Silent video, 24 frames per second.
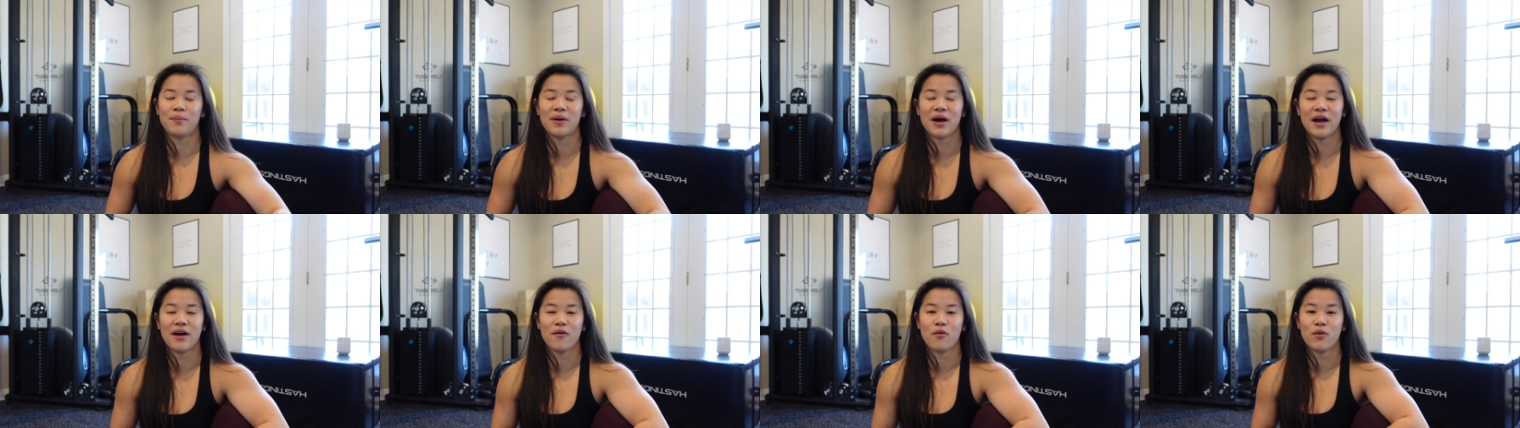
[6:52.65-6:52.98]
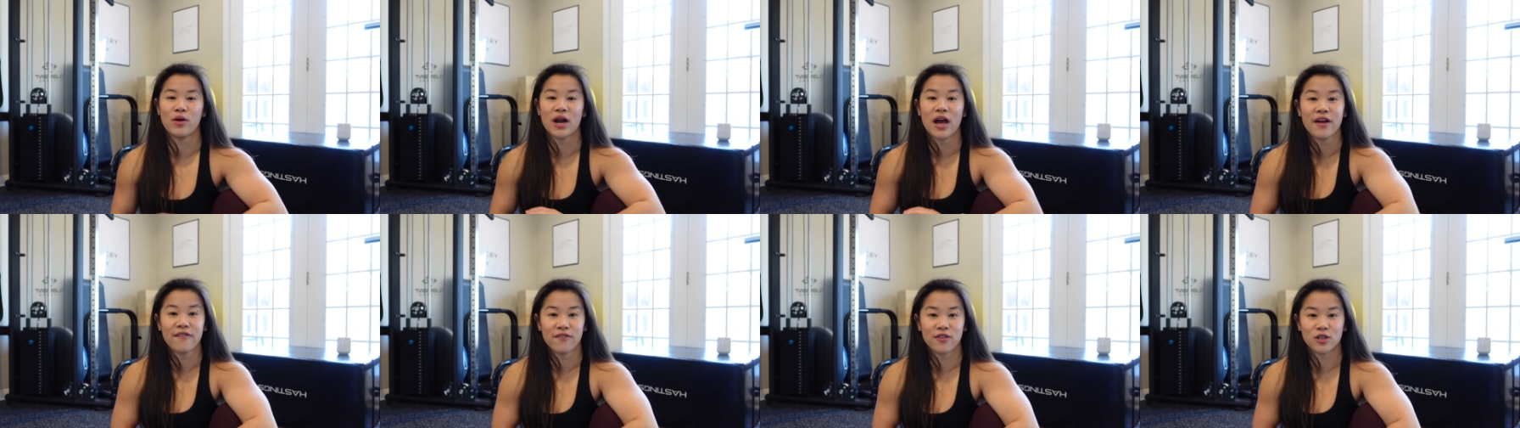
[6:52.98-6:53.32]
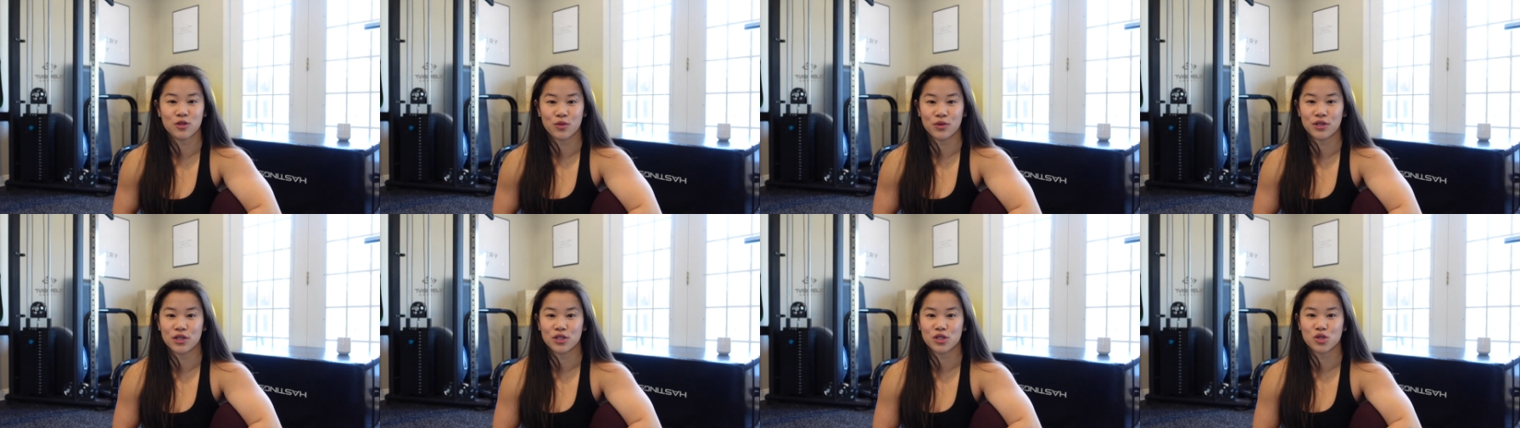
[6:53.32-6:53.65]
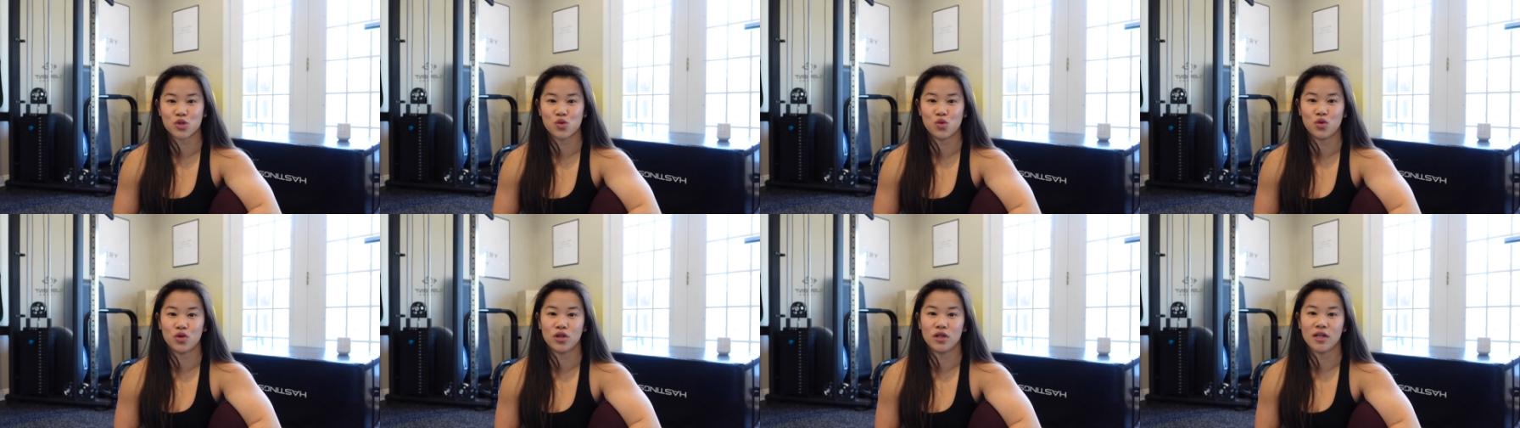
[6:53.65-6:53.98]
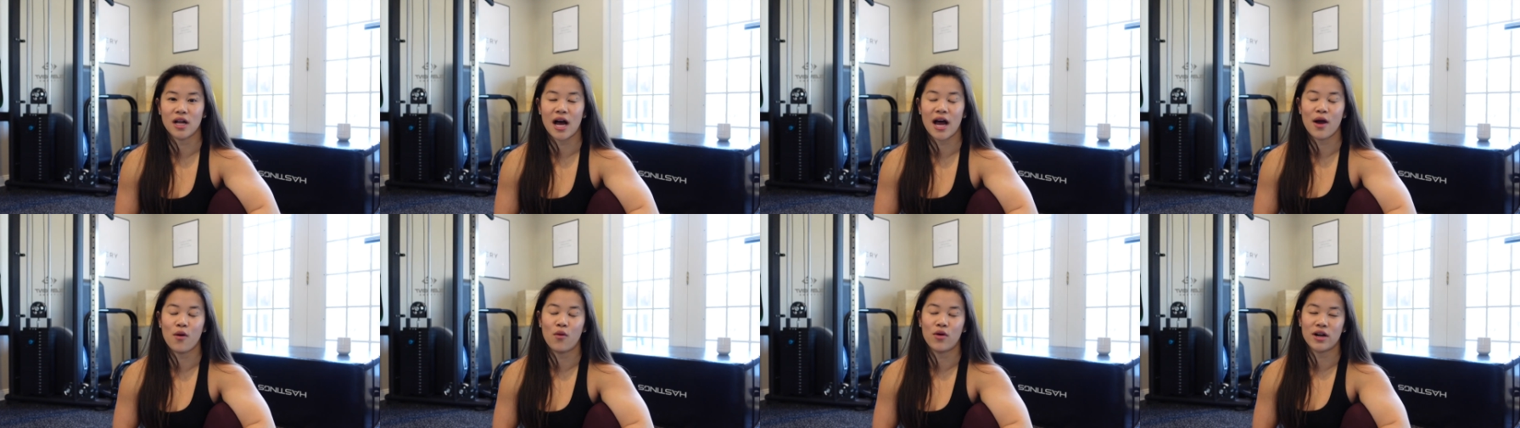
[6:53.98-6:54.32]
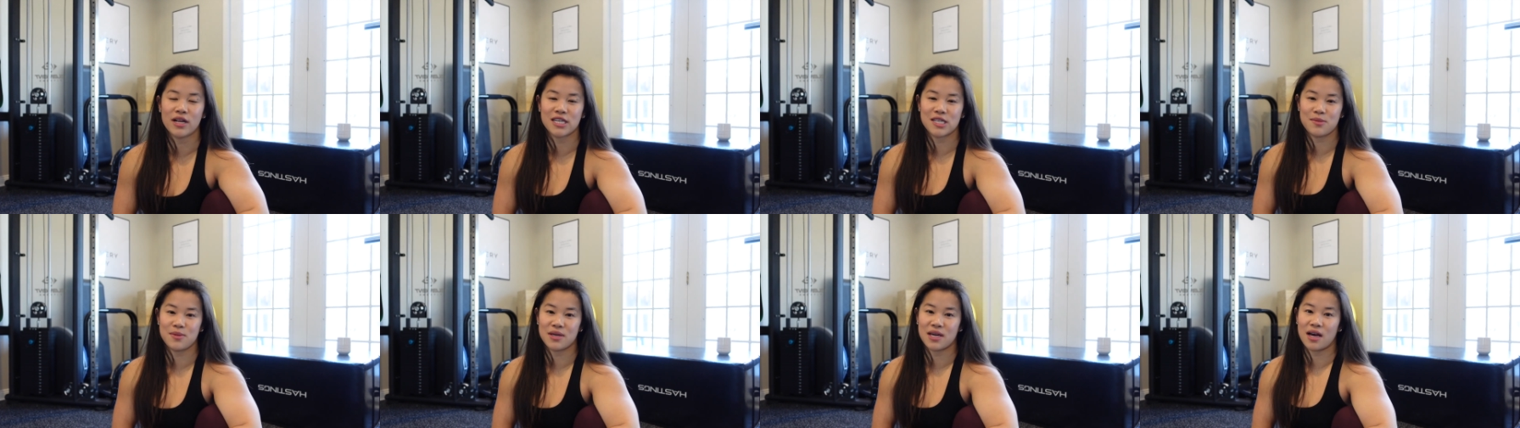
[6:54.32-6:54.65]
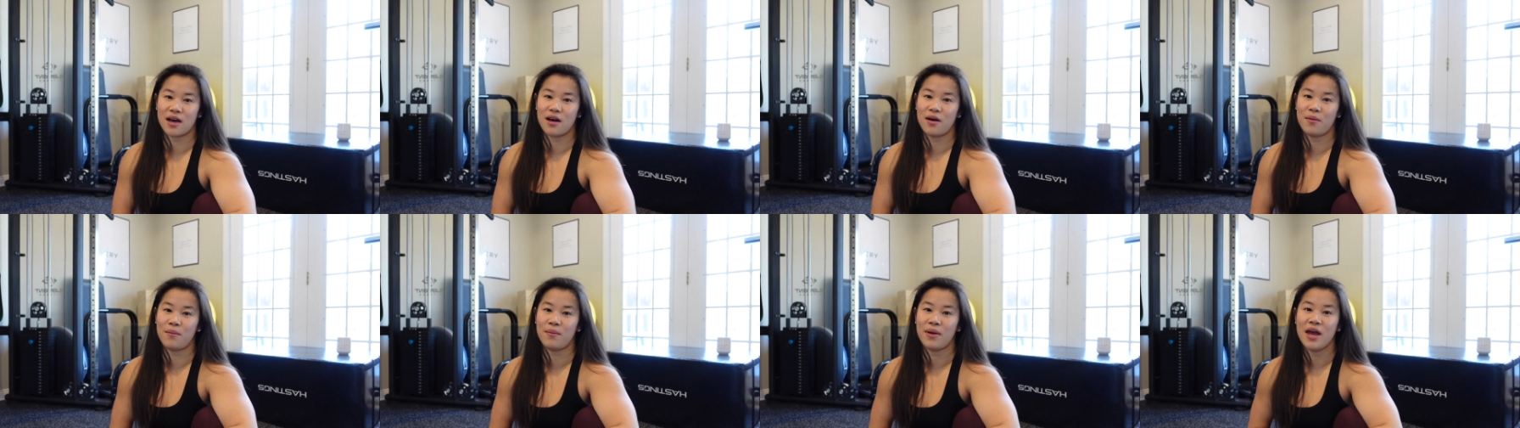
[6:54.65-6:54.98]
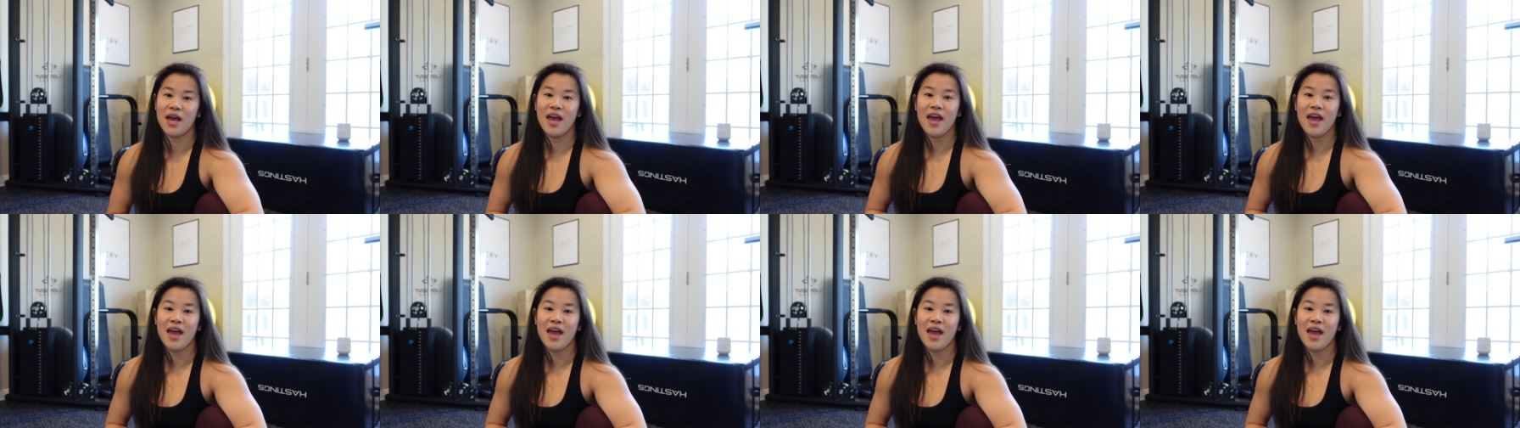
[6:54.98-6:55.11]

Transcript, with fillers: but when I first went to school, I wanted to become